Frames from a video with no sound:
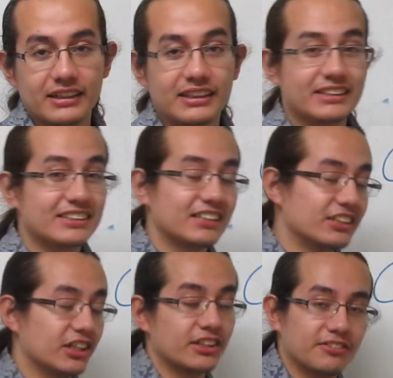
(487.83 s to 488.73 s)
this is
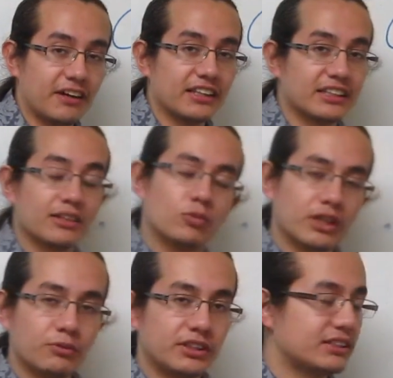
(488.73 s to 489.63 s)
an undefined thing. What
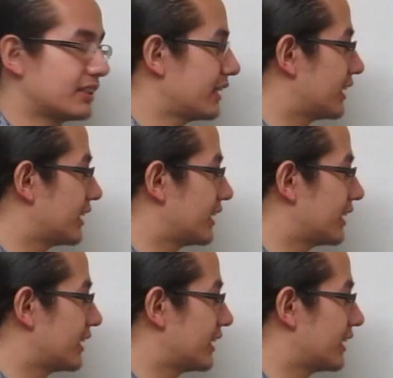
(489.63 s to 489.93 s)
did we just say?